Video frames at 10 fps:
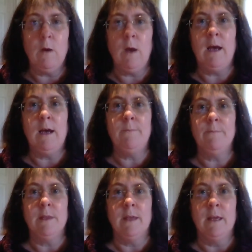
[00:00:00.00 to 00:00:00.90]

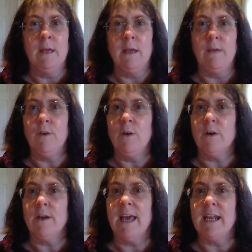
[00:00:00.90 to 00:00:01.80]
if you're
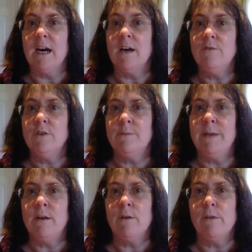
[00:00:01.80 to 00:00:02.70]
not going to get 100
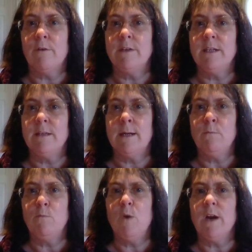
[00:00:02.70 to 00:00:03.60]
domain authority,
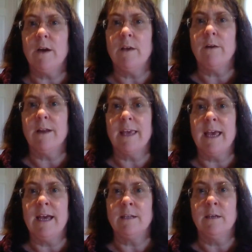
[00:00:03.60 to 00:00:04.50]
though, what are you going to
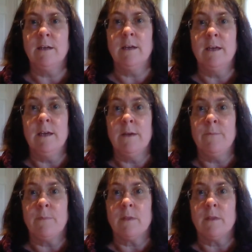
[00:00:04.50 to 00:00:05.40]
get?
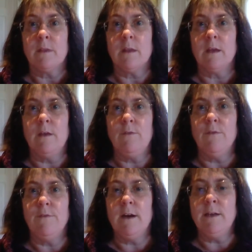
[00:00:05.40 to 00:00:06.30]
If you
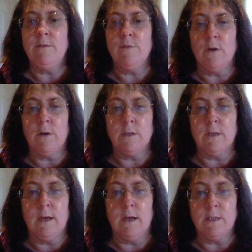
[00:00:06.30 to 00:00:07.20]
find you've got
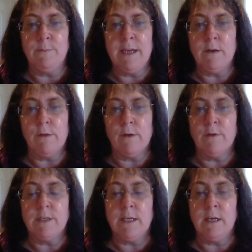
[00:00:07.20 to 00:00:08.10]
a domain
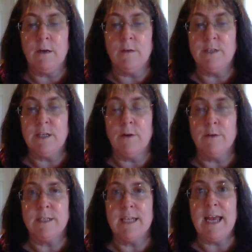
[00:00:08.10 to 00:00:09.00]
authority of 0
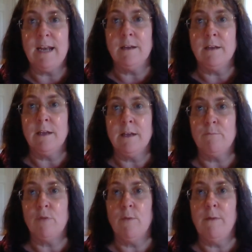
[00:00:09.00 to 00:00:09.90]
to 10,
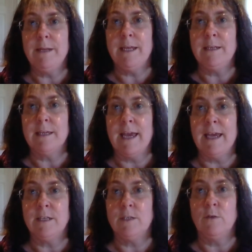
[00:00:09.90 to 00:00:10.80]
it probably
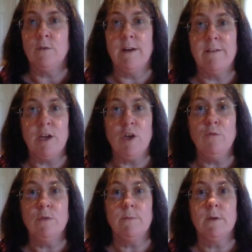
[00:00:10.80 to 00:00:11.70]
indicates you're very
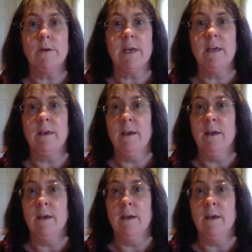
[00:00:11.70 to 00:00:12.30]
new to blogging